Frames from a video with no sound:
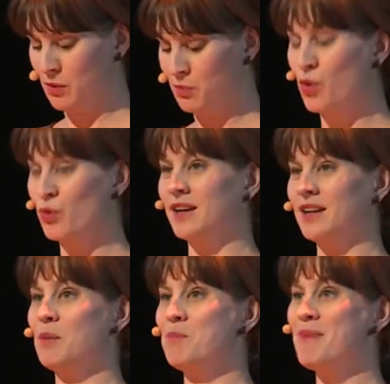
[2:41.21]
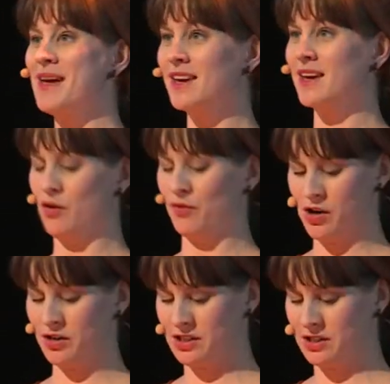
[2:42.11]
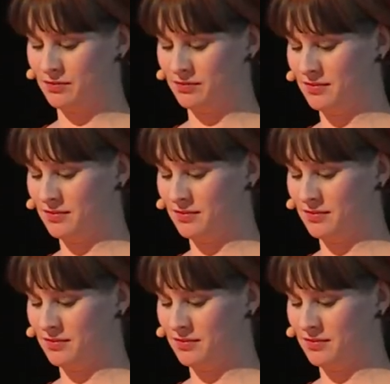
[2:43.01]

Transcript: both in the making of arts,